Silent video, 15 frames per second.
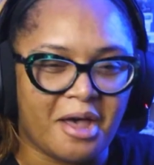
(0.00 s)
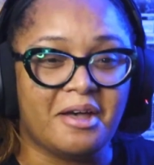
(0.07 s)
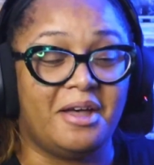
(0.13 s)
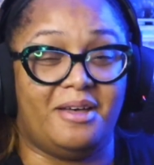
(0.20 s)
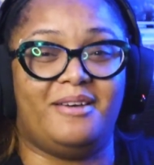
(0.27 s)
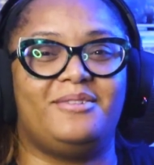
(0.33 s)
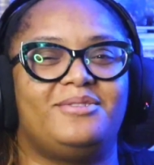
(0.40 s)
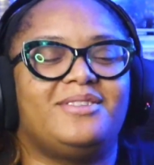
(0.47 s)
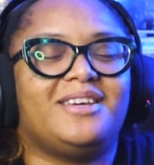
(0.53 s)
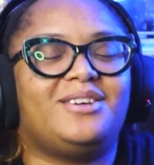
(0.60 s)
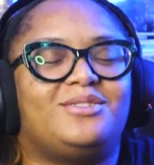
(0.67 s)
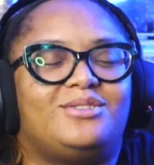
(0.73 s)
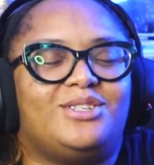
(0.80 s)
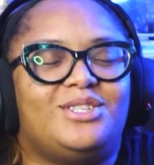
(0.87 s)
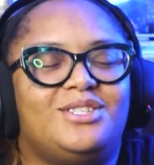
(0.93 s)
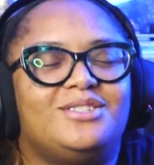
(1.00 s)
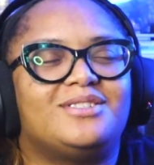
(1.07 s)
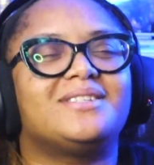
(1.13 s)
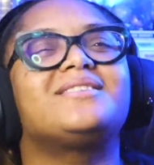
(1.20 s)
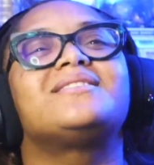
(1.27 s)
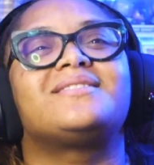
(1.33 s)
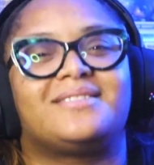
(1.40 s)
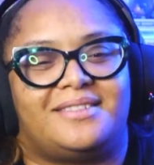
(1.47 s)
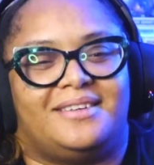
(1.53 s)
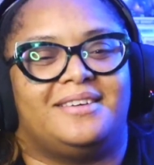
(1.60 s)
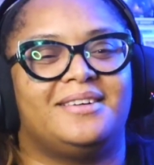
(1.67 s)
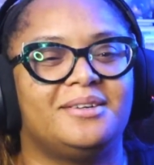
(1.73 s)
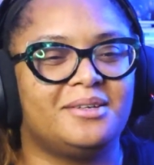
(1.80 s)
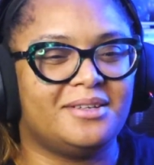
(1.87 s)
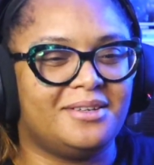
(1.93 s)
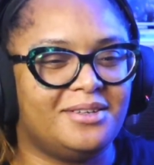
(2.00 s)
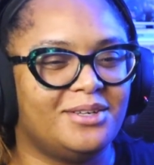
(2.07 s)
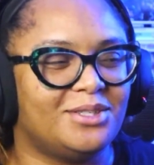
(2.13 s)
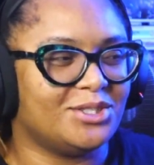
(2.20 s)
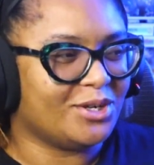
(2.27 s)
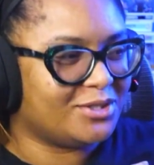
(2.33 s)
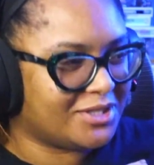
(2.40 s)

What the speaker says: I thank Jesus. Good church